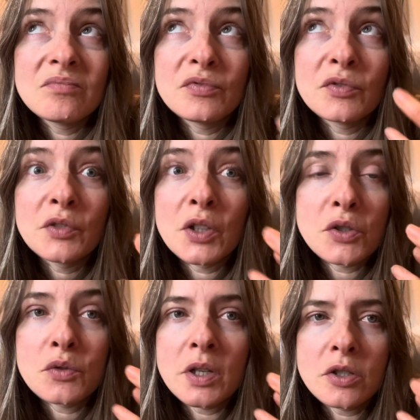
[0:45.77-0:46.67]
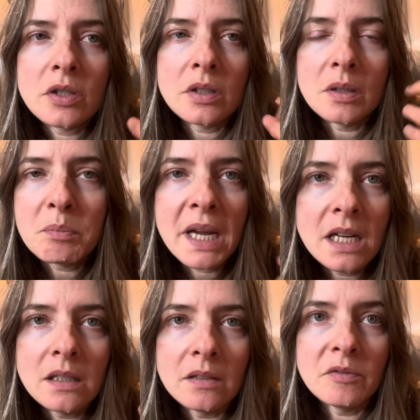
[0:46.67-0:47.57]
frustration, the
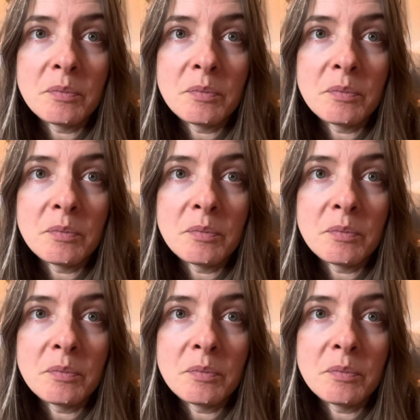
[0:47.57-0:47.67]
pain of